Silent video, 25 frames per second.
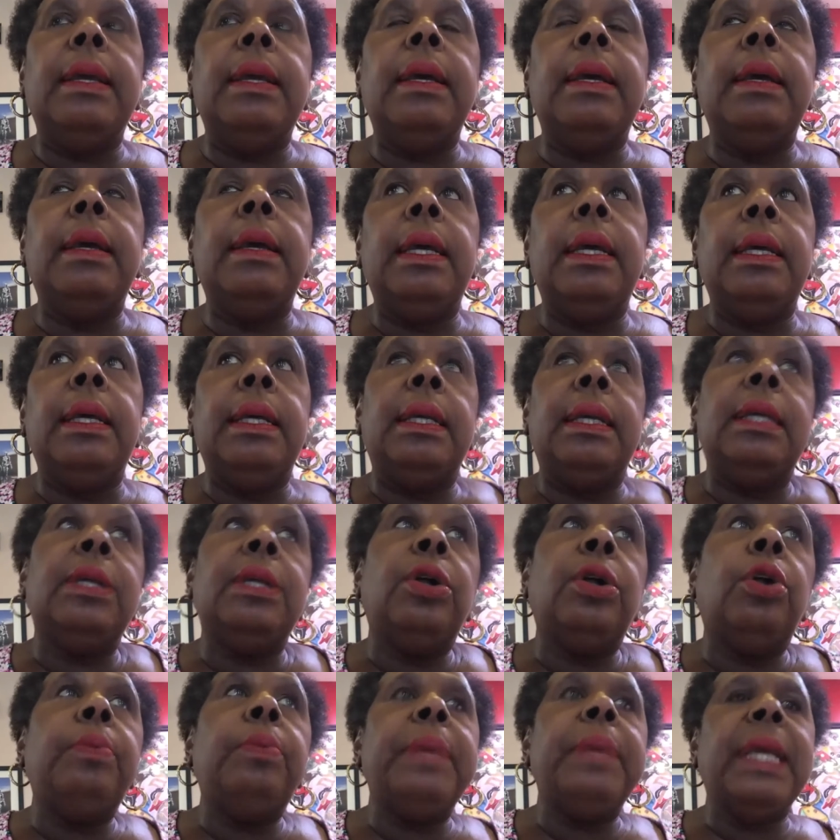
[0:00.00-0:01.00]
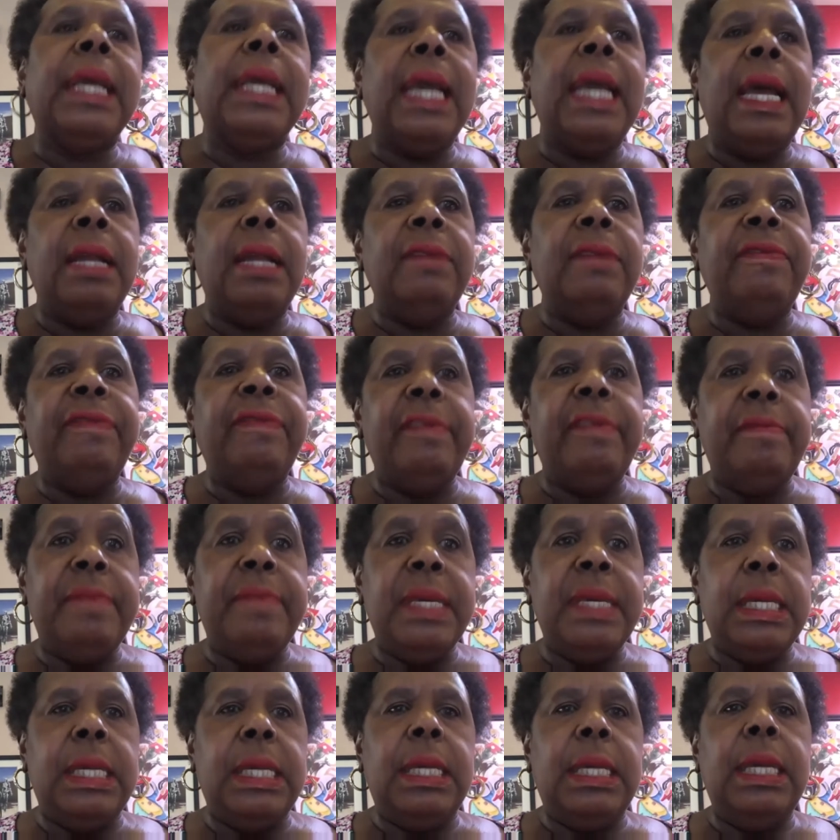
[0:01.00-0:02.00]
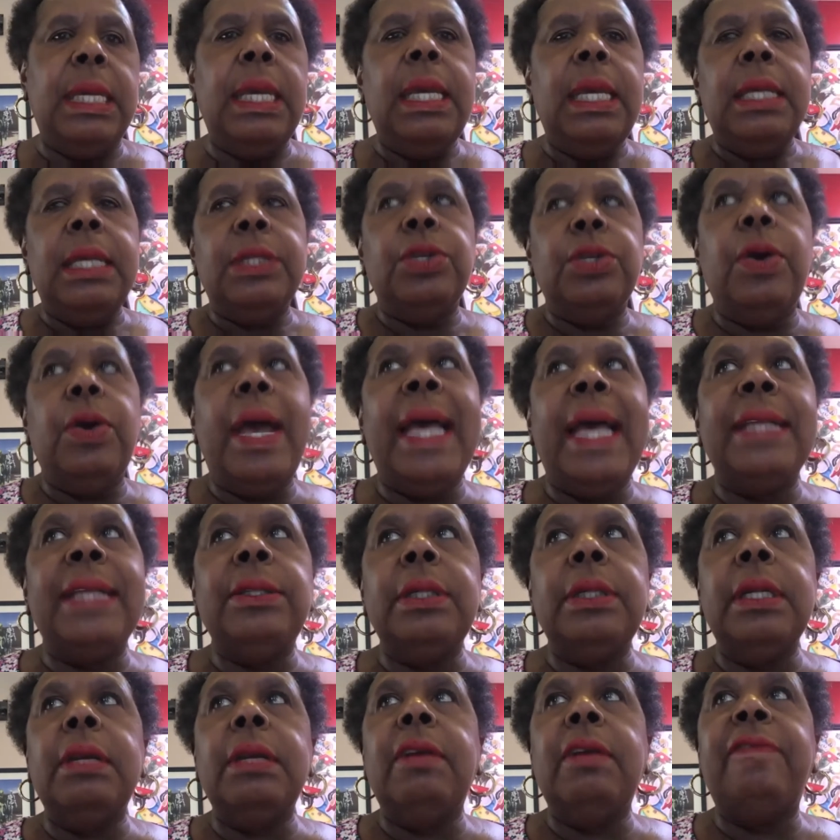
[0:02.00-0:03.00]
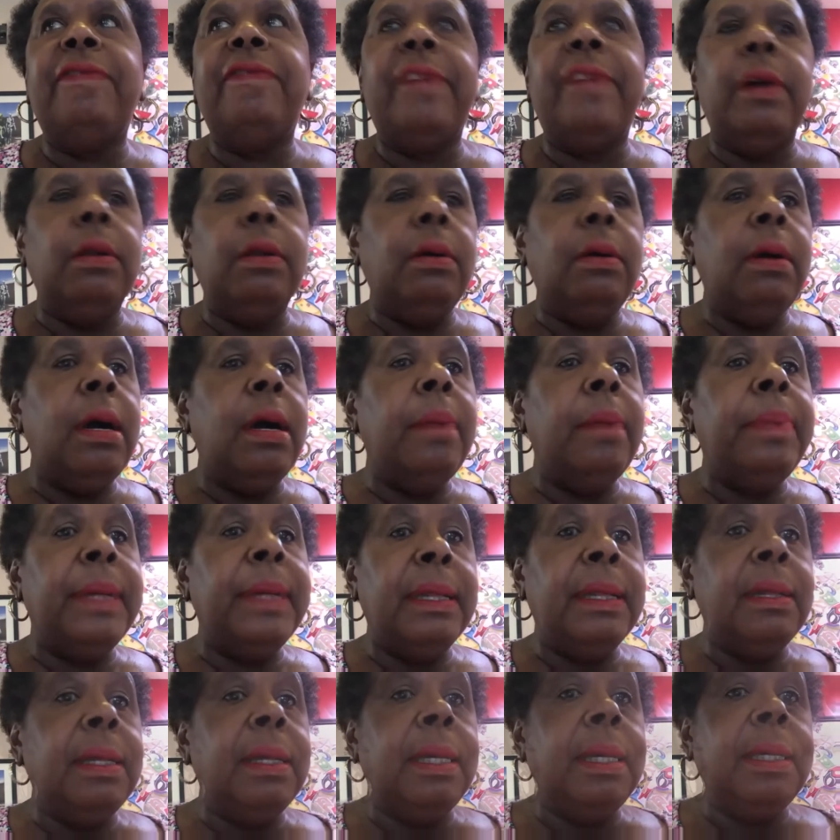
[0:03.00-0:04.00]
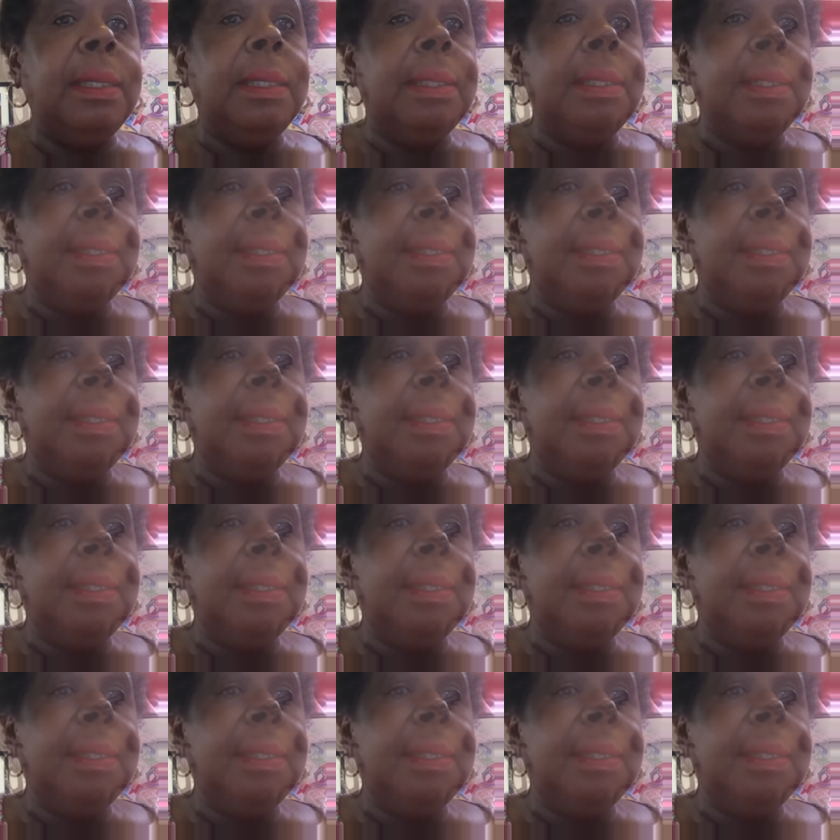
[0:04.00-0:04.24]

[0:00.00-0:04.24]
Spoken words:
It all began for me. So Anthony could follow up on this.